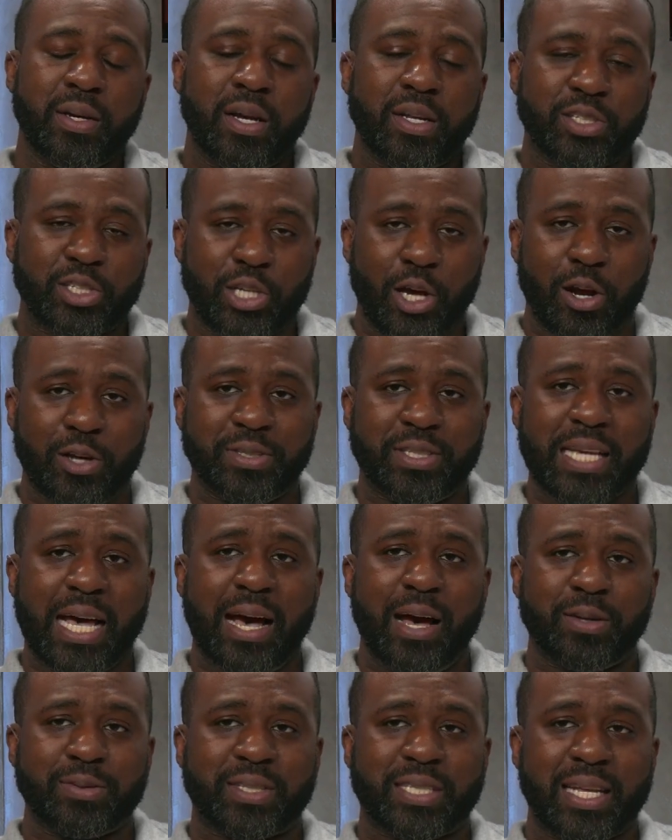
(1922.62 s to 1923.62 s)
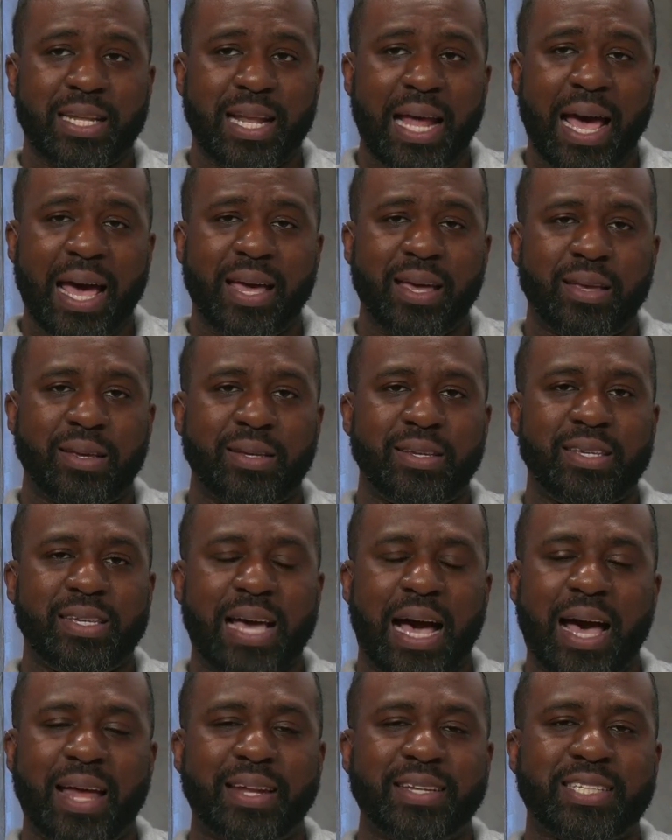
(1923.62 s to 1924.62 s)
turns out tonight
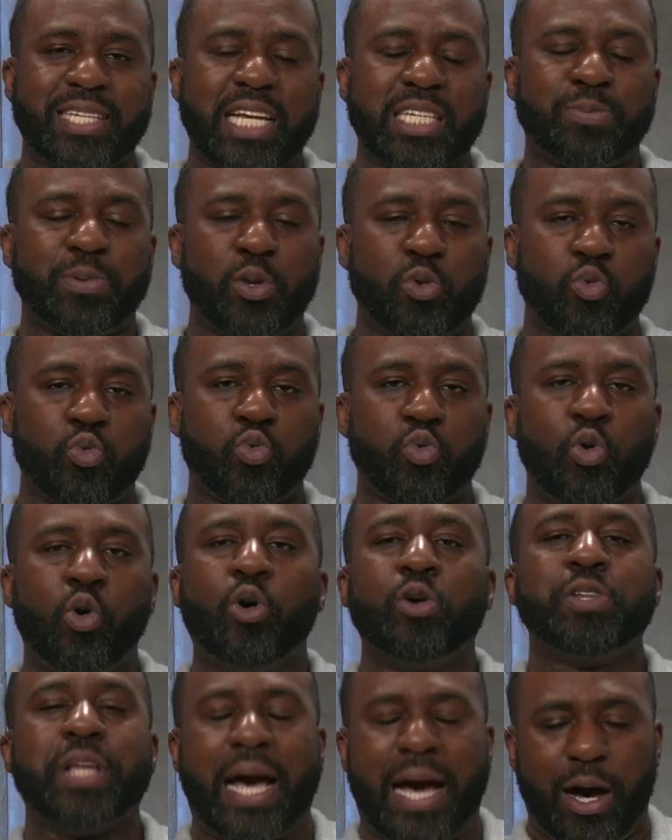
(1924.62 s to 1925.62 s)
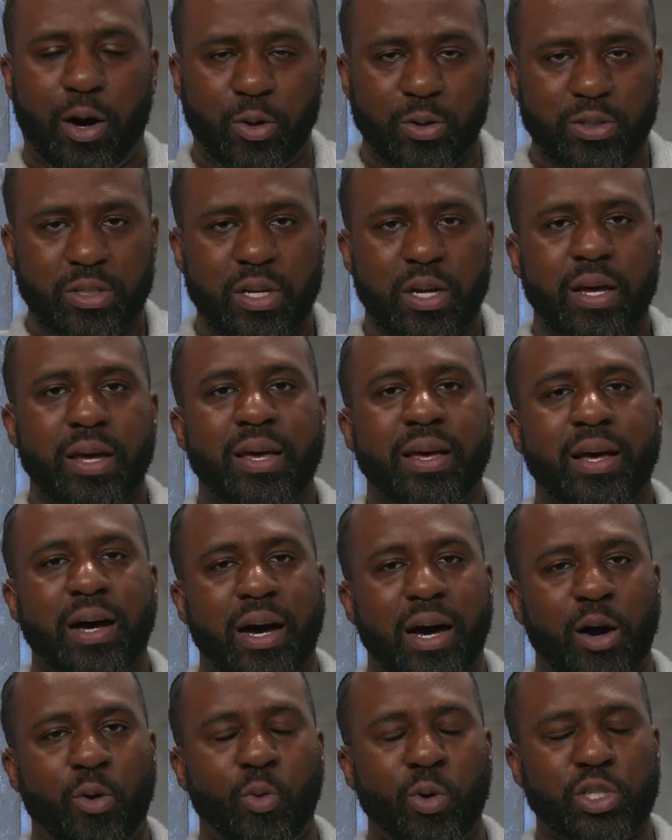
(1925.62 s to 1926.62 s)
Giannis has been ruled out
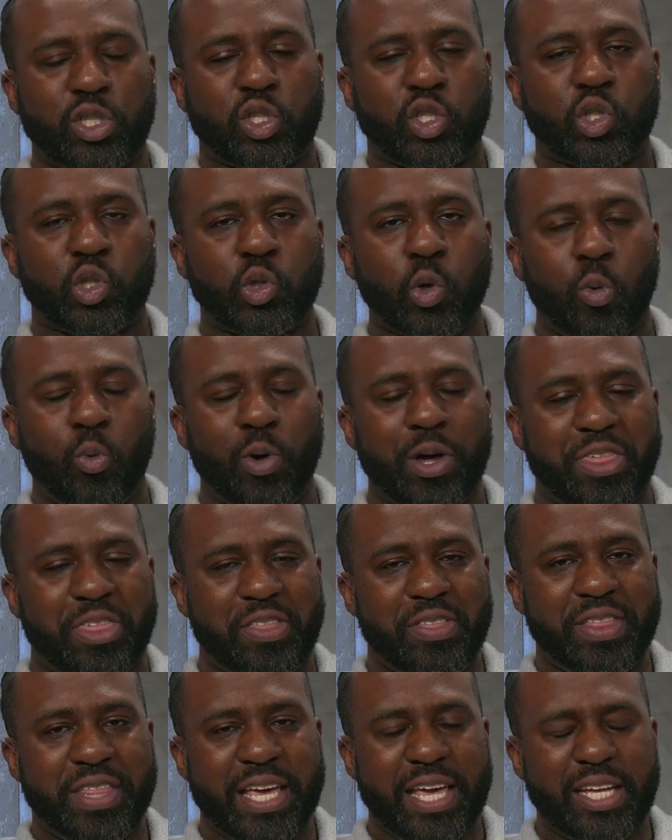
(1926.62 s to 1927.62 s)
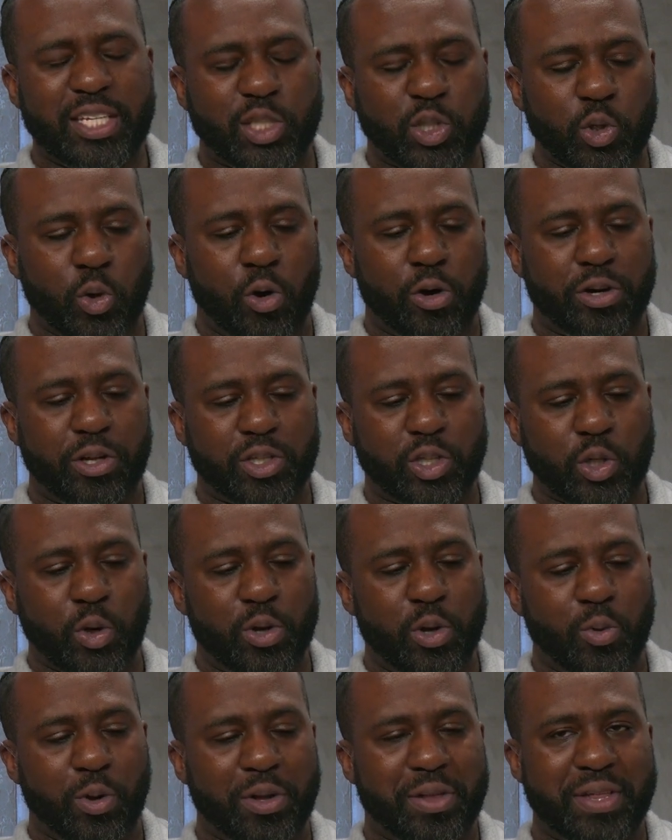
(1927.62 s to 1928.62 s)
with knee soreness, so
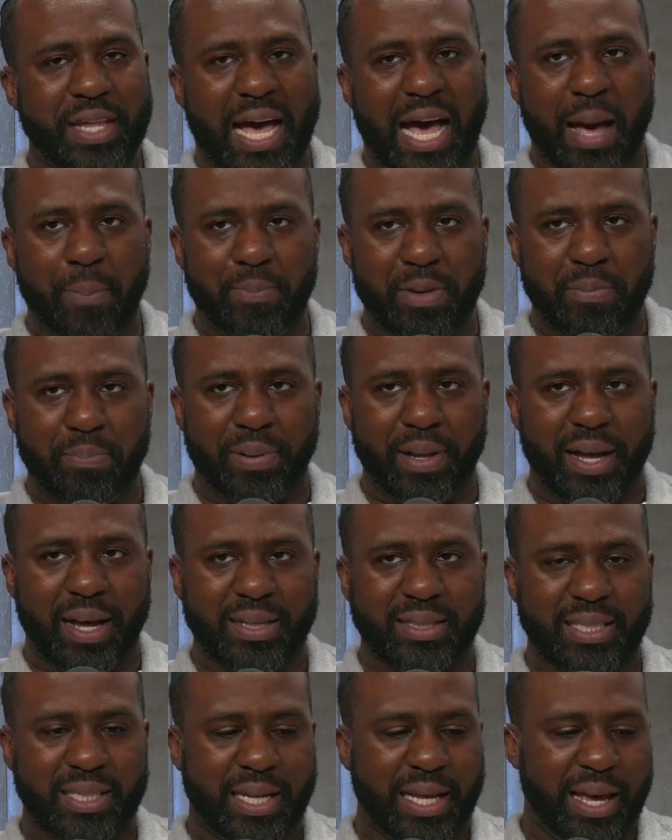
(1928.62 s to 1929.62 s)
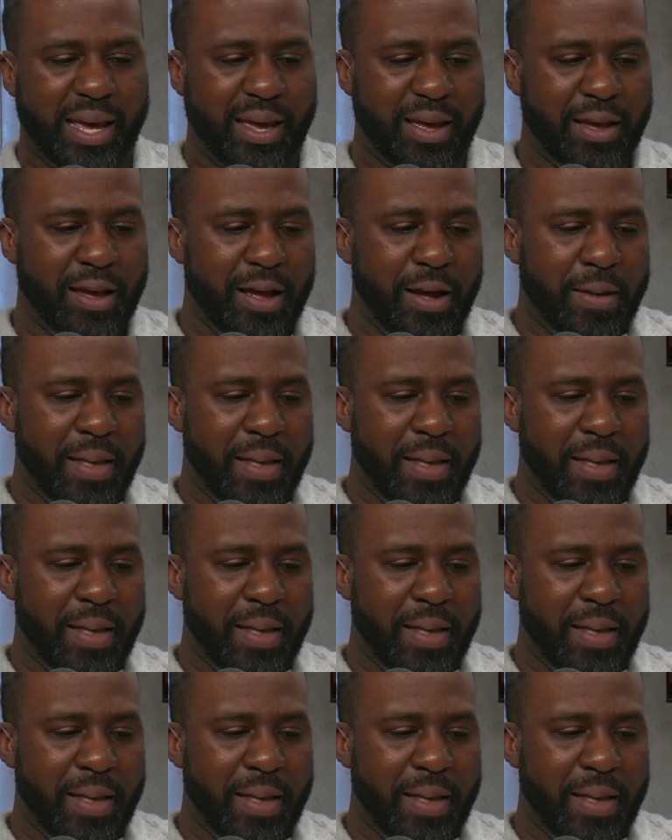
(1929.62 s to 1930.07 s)
he will not be playing today.